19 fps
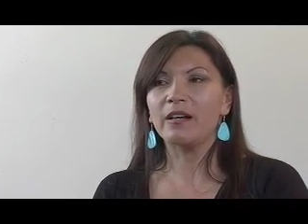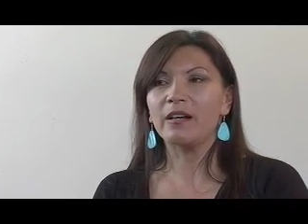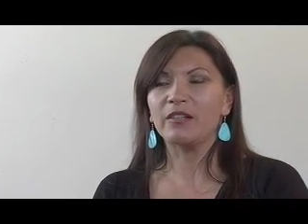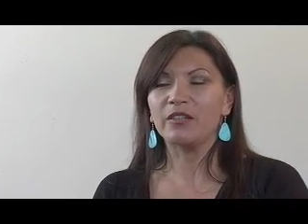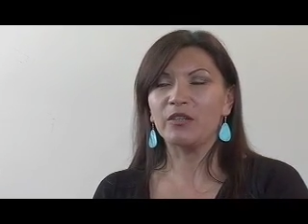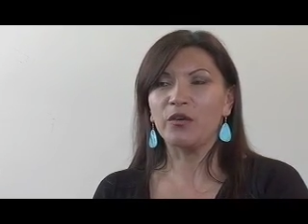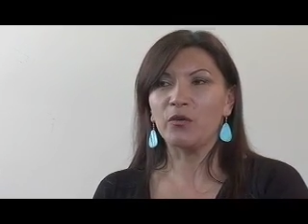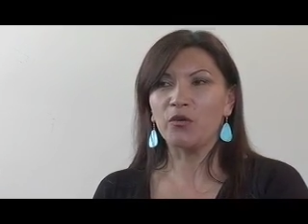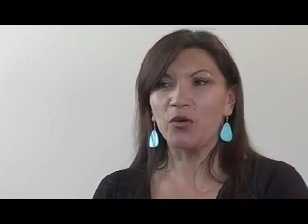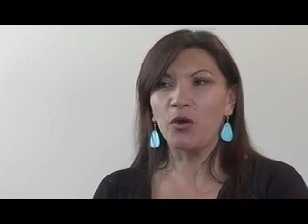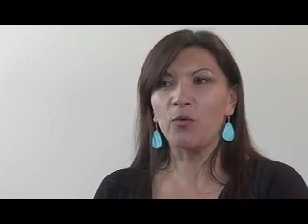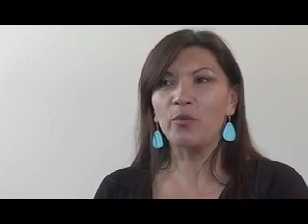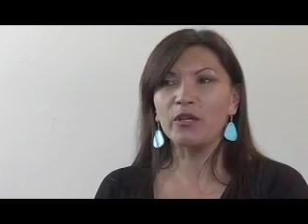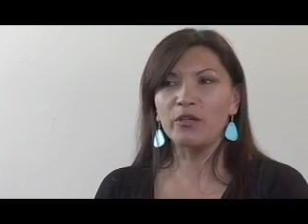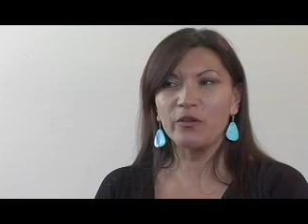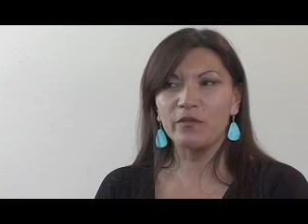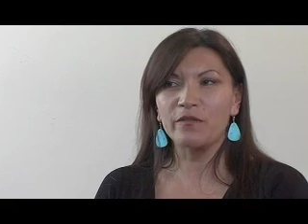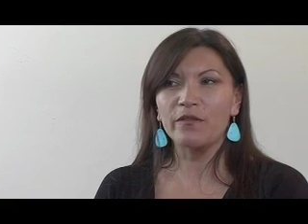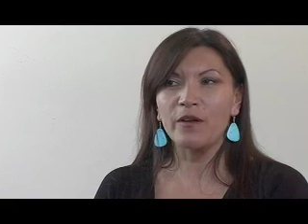
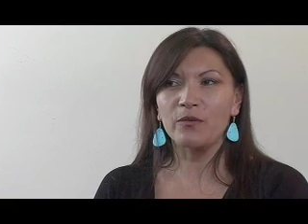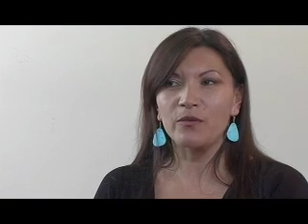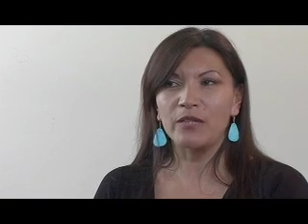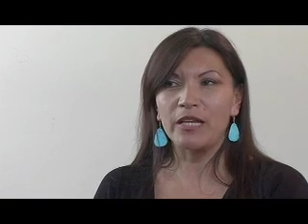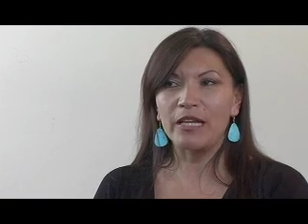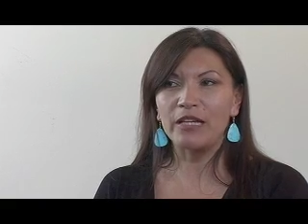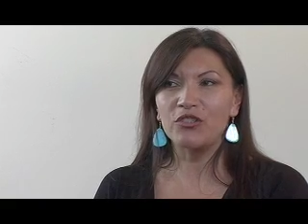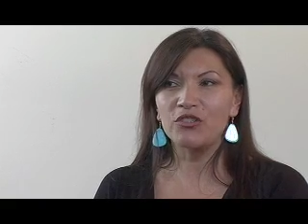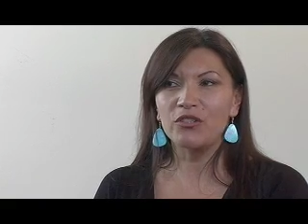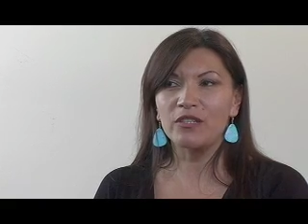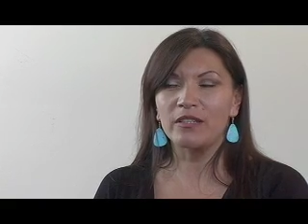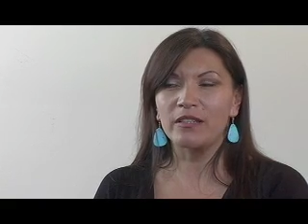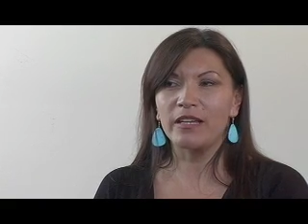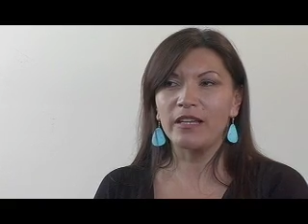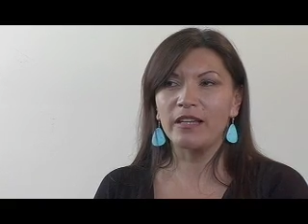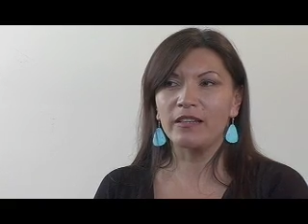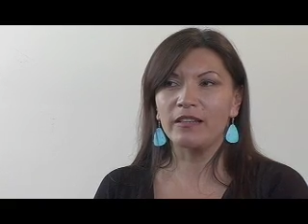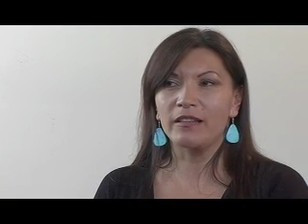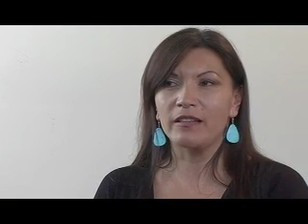knowing your foundation
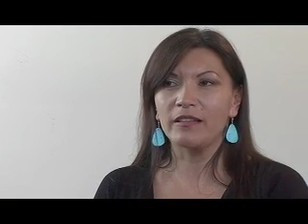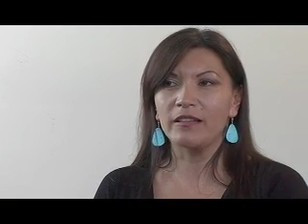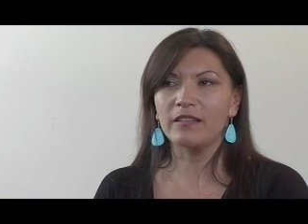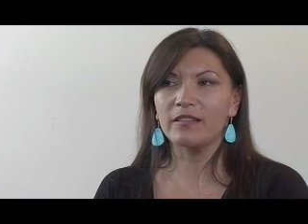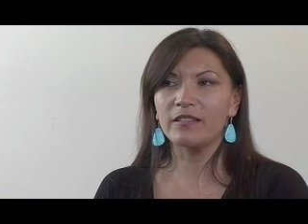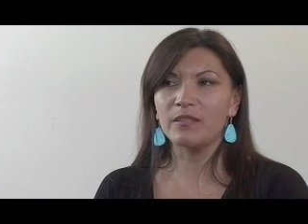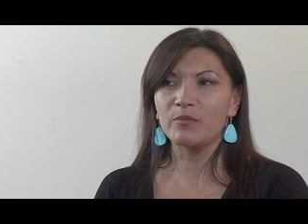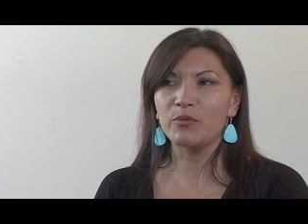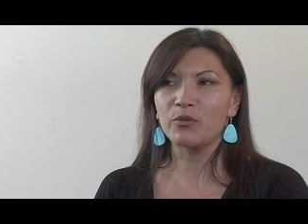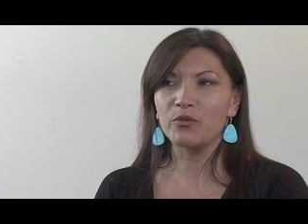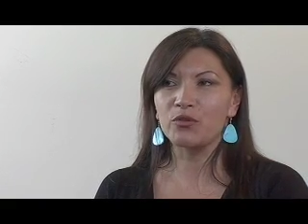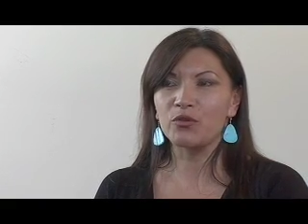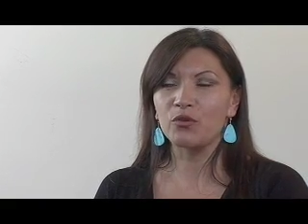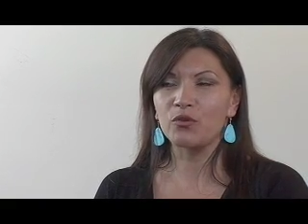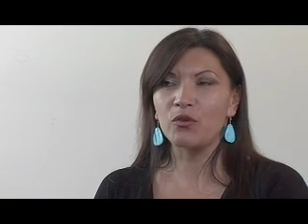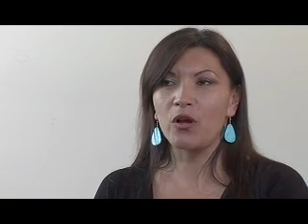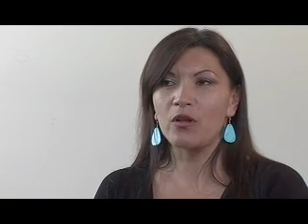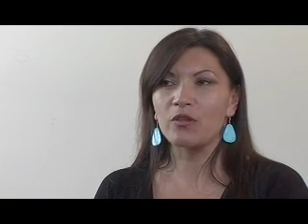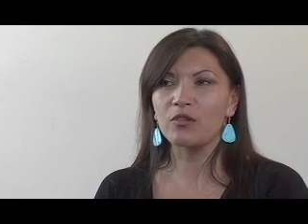and the
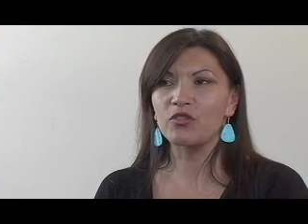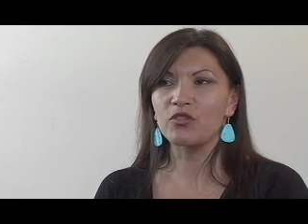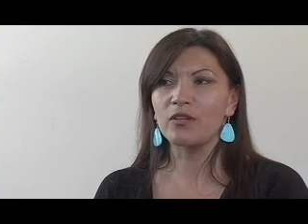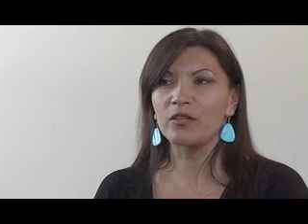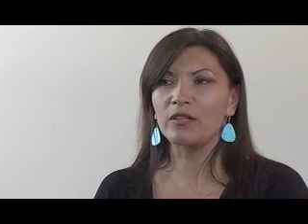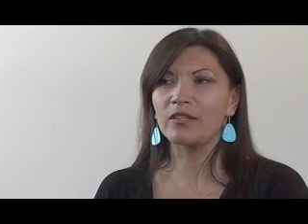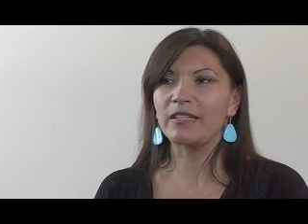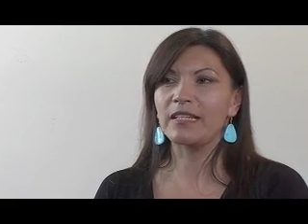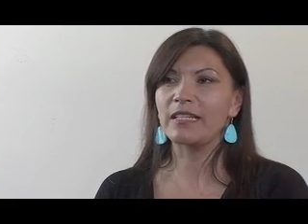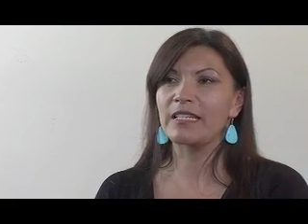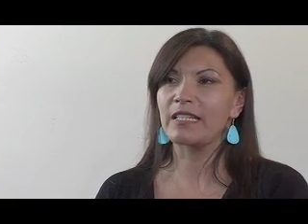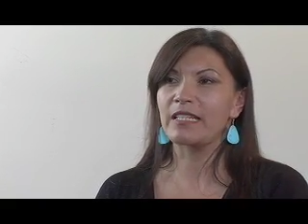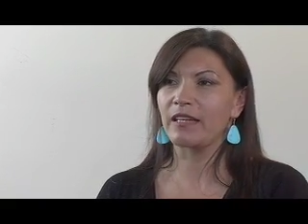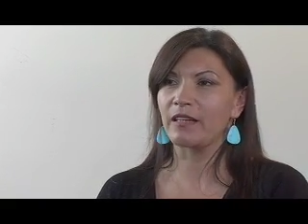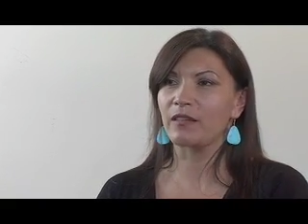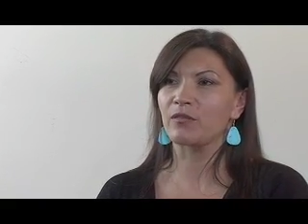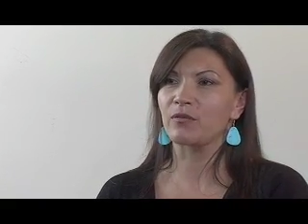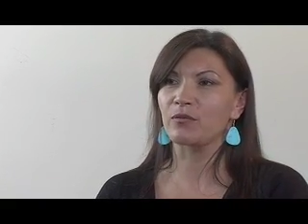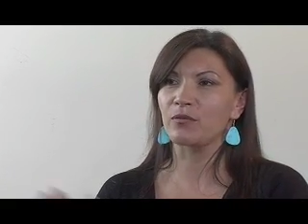spiritual knowledge that you need to
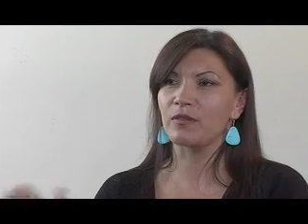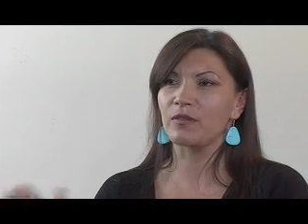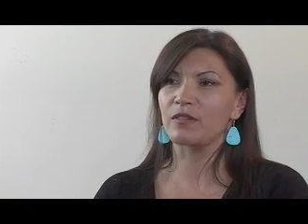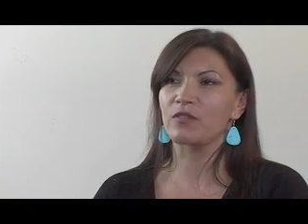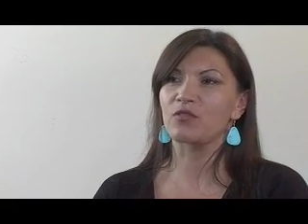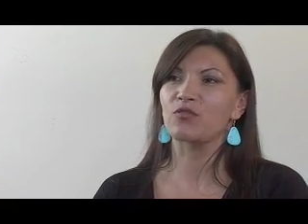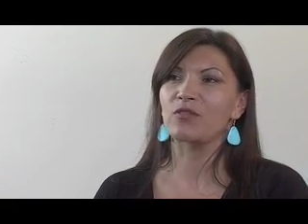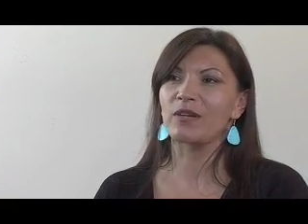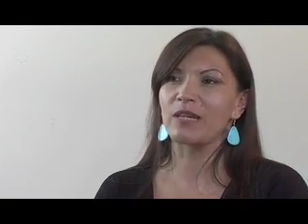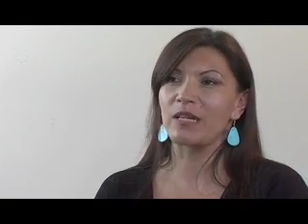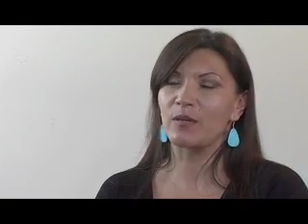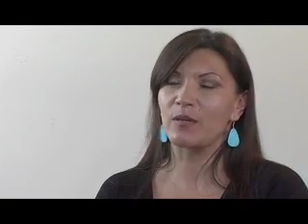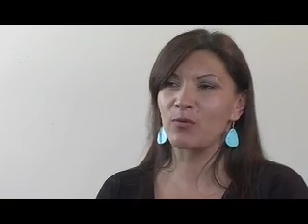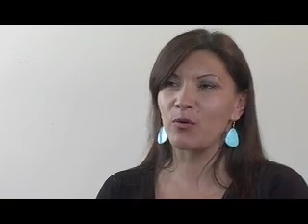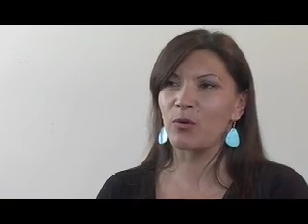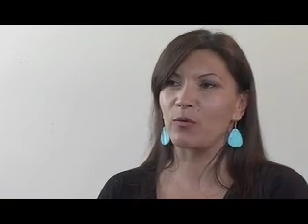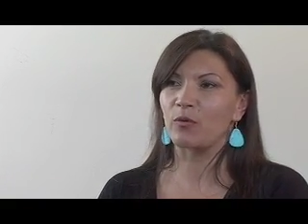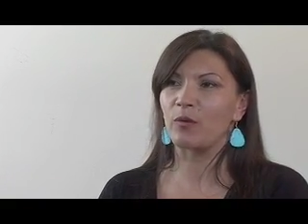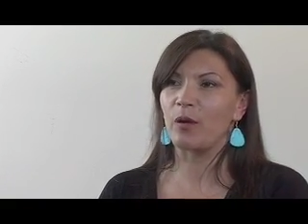get through this training
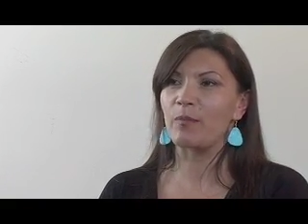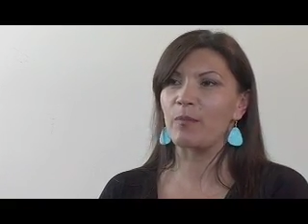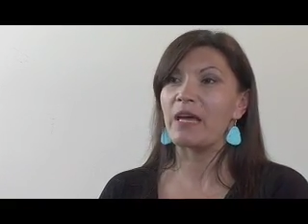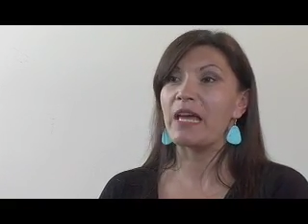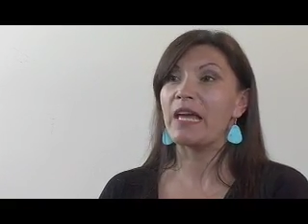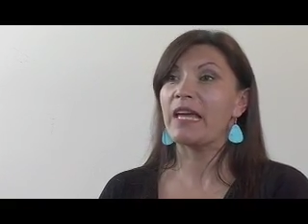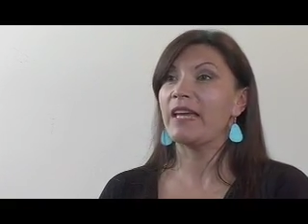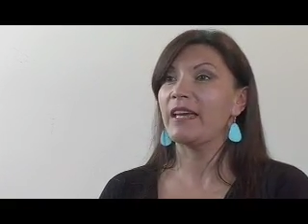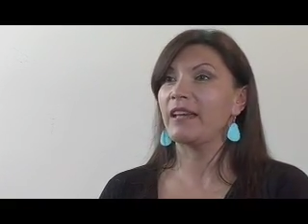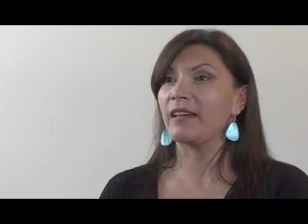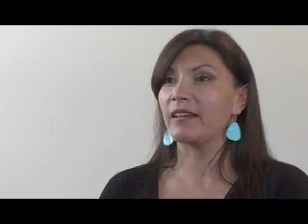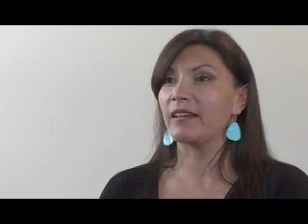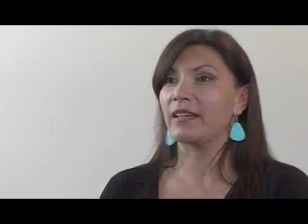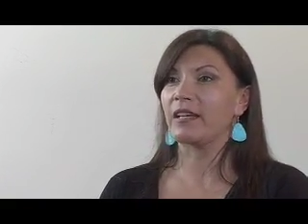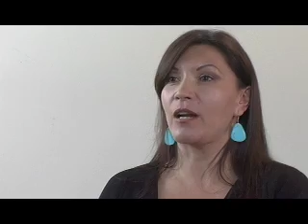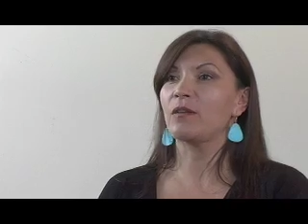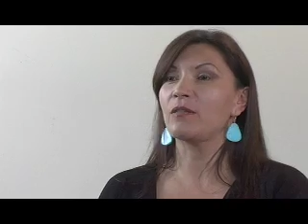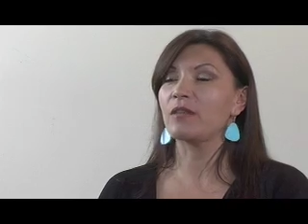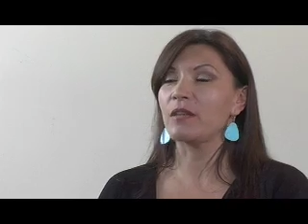program and
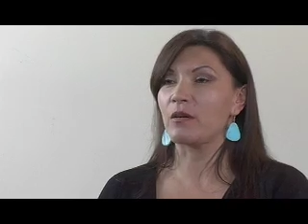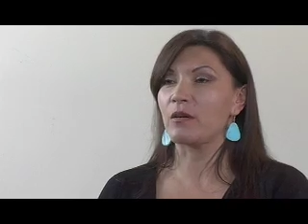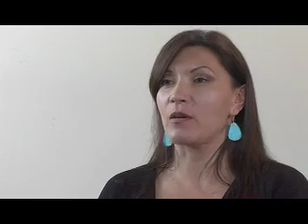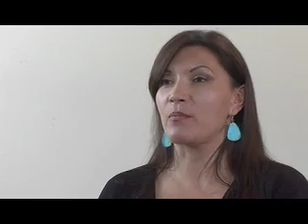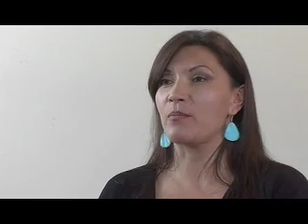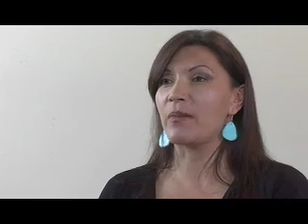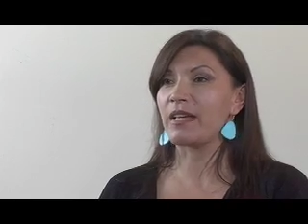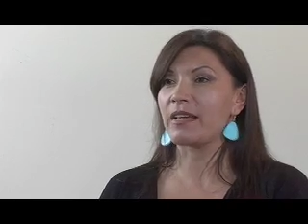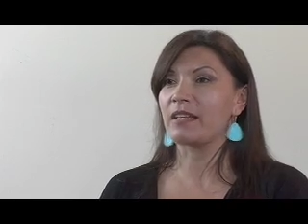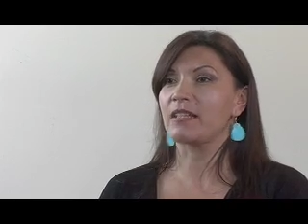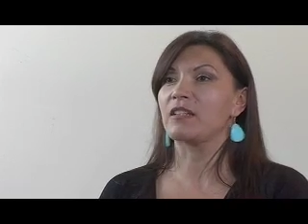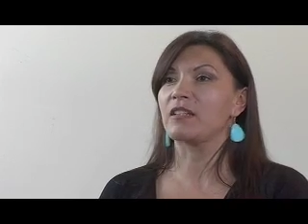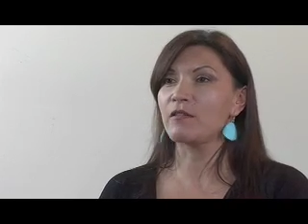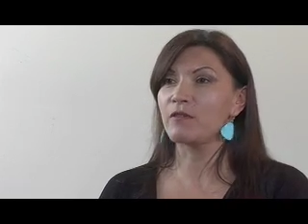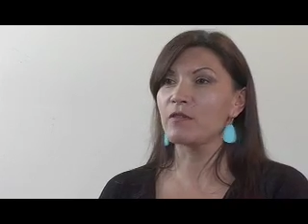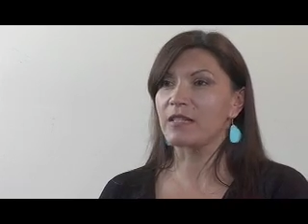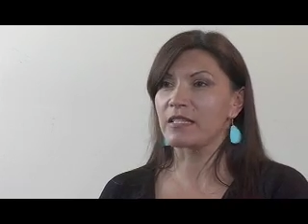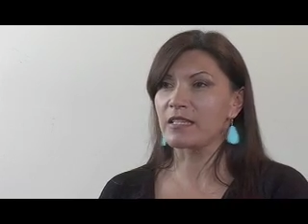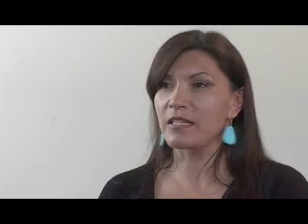get out there and make a
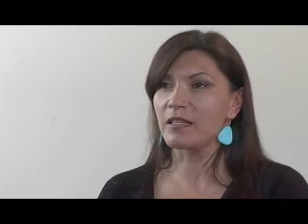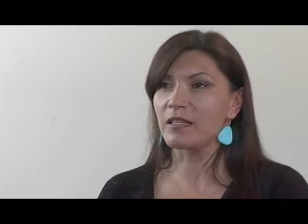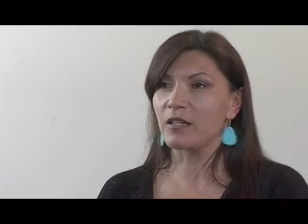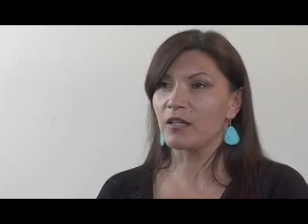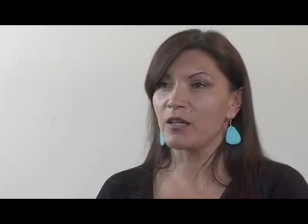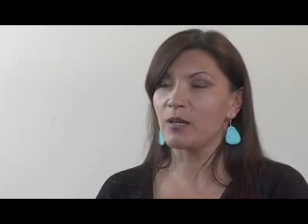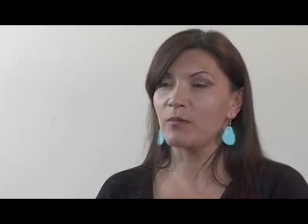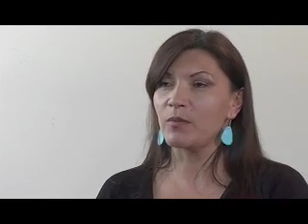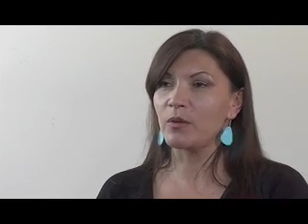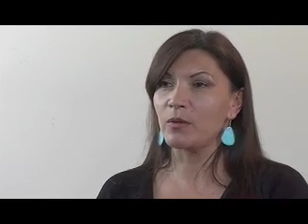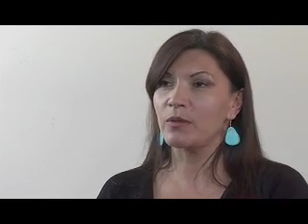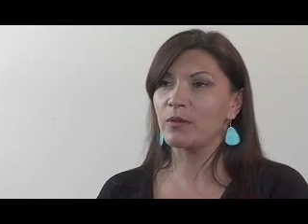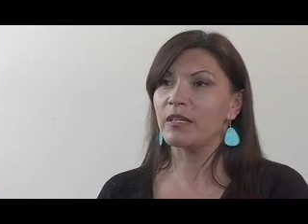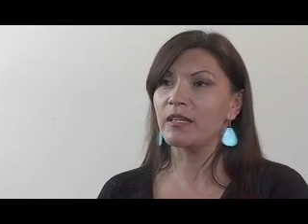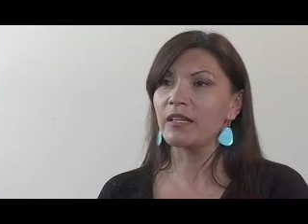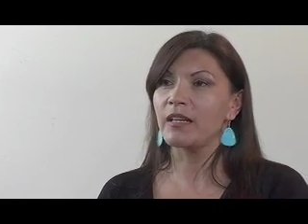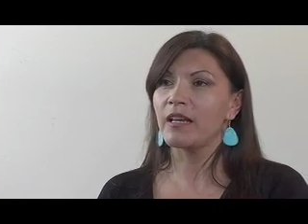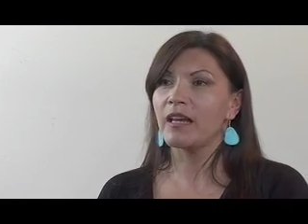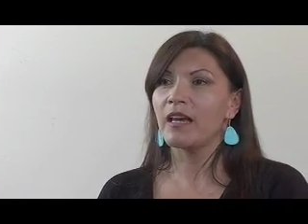difference in the
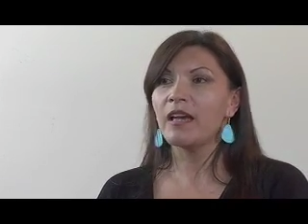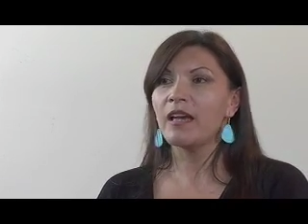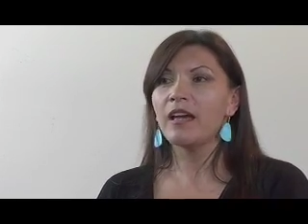community.